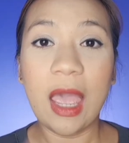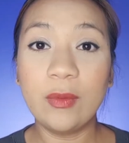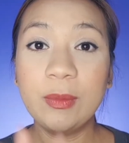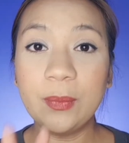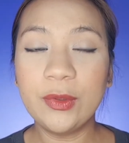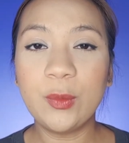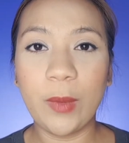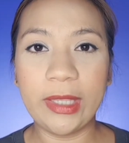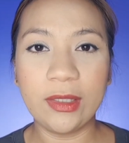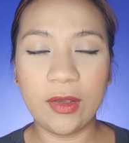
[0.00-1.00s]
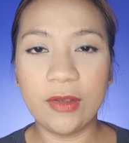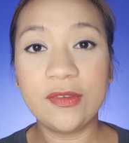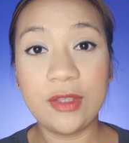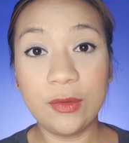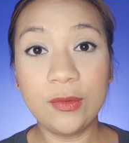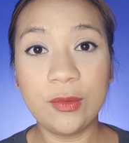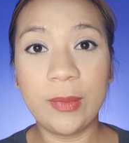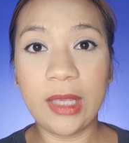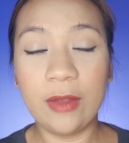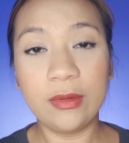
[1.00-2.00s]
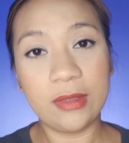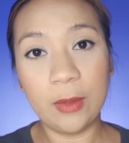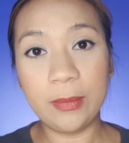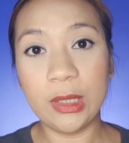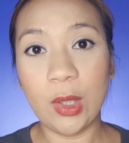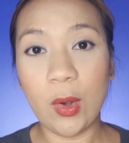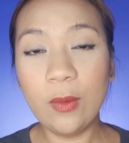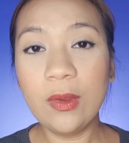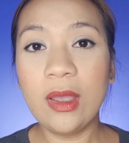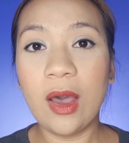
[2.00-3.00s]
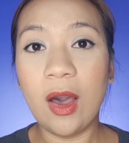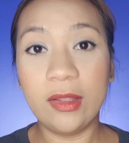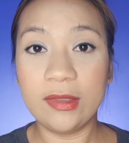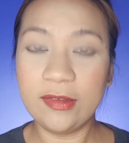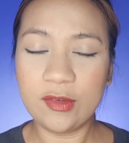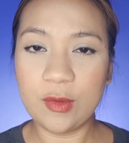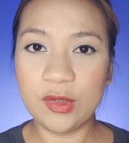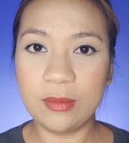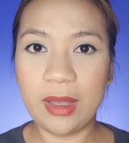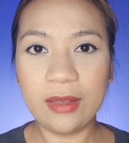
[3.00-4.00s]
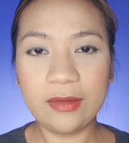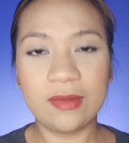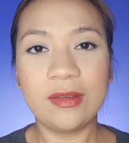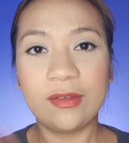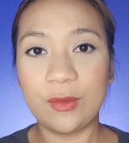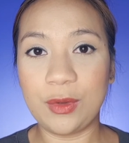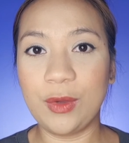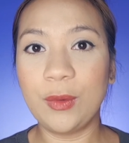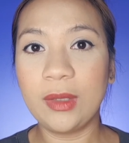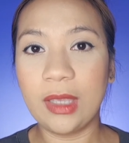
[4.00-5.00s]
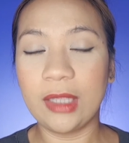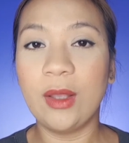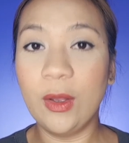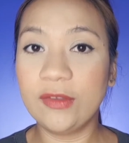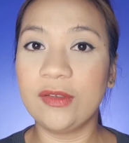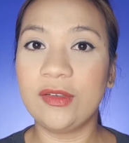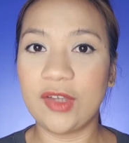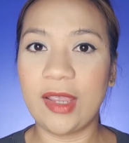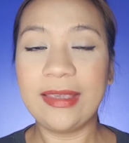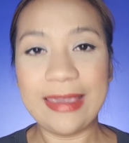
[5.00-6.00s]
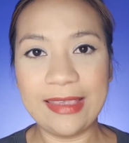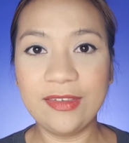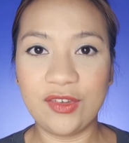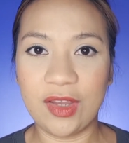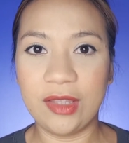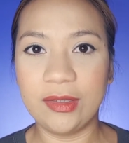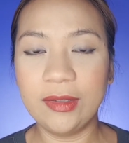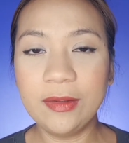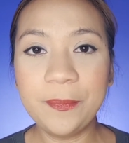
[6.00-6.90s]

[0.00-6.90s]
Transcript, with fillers: I will put Wayne Goss' YouTube account down below on the description box so you can also check his channel